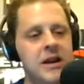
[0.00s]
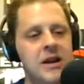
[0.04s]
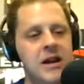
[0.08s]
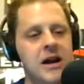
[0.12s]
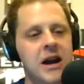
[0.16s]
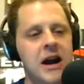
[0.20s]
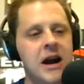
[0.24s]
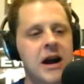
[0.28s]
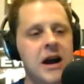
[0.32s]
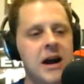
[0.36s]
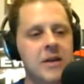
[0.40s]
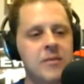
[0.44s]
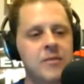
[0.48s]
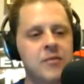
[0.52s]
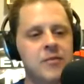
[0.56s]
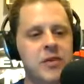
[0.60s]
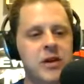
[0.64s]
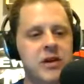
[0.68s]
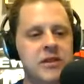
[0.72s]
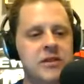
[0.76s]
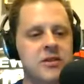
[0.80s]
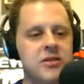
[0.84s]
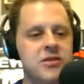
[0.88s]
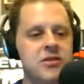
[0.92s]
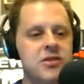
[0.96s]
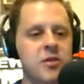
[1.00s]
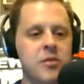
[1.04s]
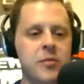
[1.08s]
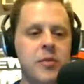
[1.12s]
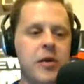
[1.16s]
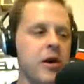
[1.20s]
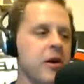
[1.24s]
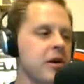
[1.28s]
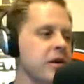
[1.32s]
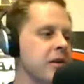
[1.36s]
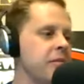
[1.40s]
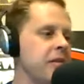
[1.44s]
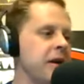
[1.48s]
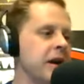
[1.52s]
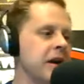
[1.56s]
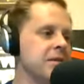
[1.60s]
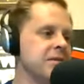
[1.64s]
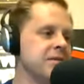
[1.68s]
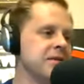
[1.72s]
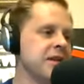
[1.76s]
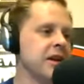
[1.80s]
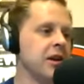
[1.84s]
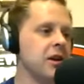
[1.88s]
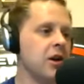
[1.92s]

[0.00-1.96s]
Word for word: Um, but there's no bar on the bottom saying